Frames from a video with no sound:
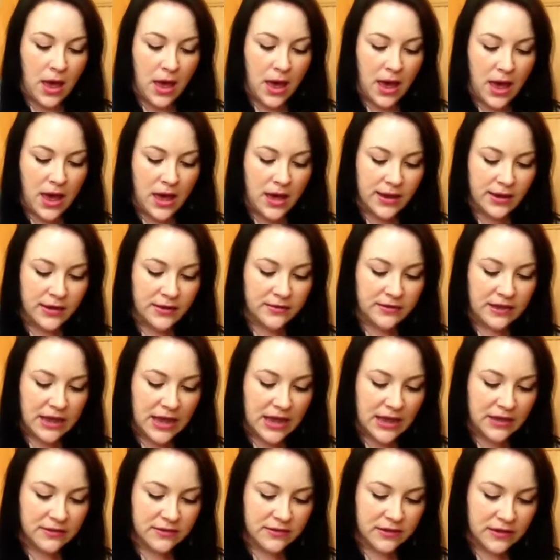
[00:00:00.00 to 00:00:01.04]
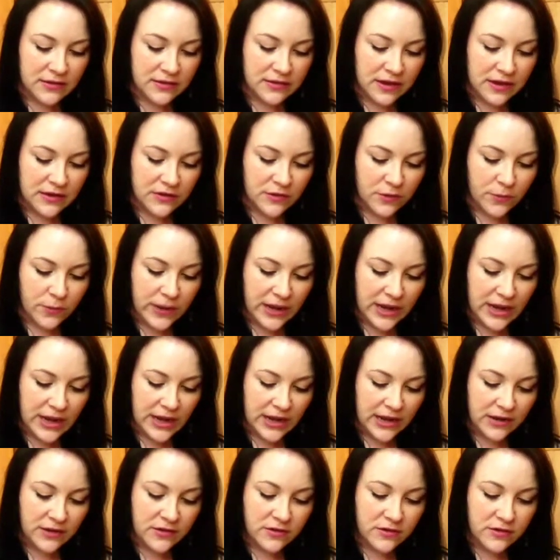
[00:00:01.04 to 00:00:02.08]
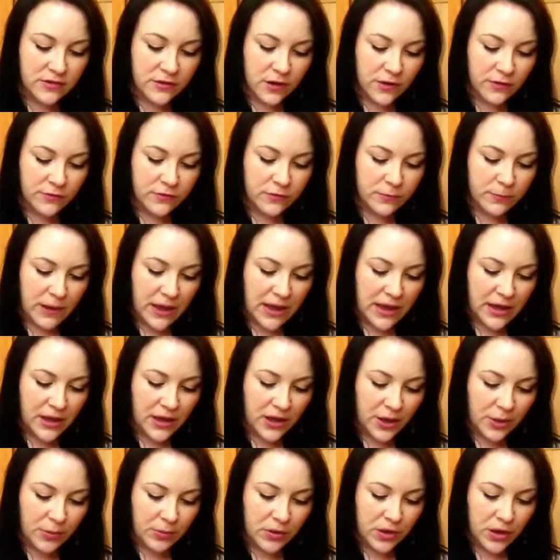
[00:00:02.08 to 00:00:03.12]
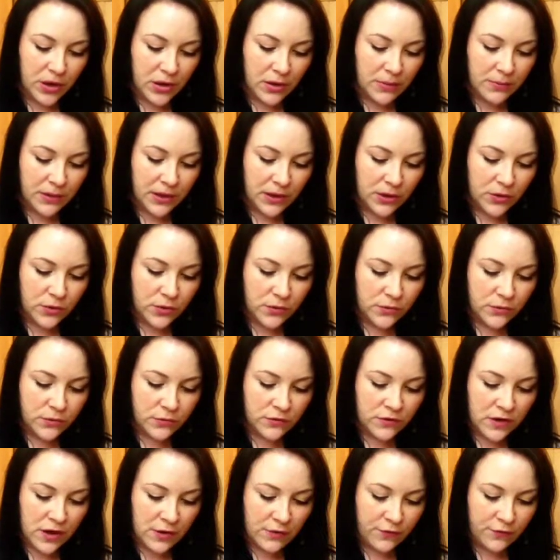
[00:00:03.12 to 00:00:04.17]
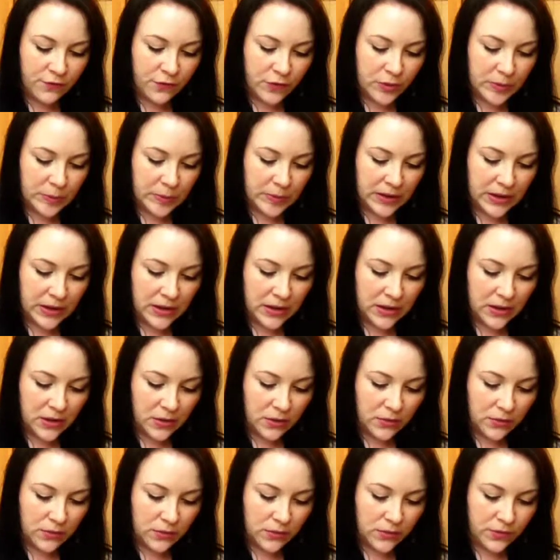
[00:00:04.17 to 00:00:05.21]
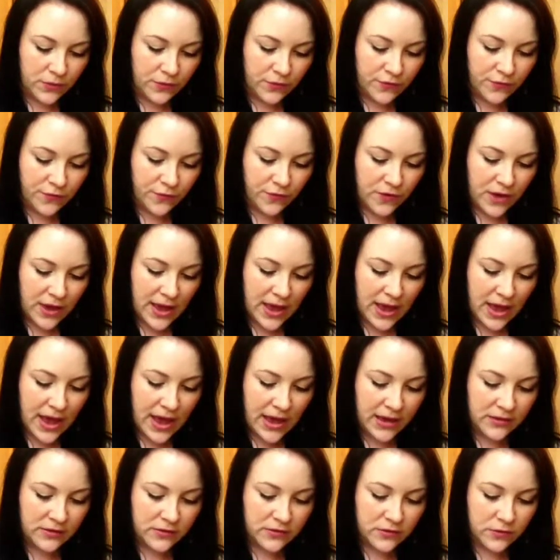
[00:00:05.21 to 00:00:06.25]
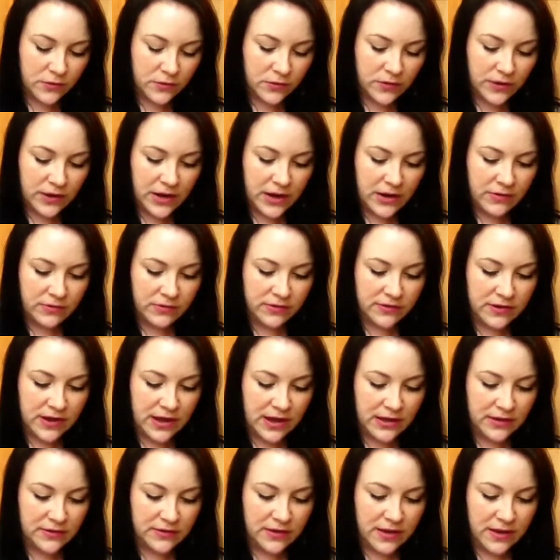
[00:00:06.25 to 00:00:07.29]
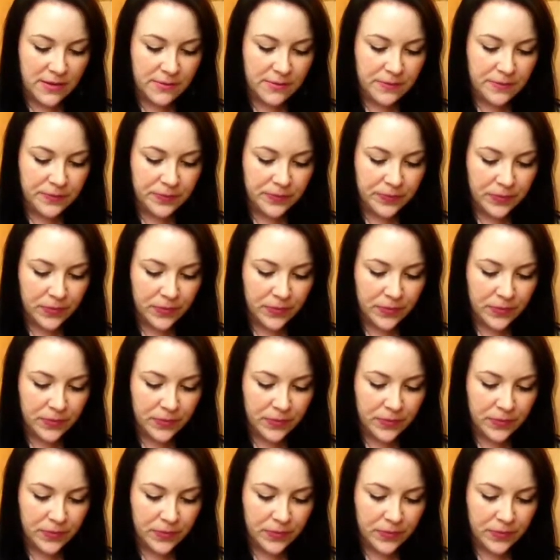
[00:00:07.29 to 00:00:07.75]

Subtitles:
And it says, "Quickly dissolves makeup, calming cool gel formula, oil free and non-irritating."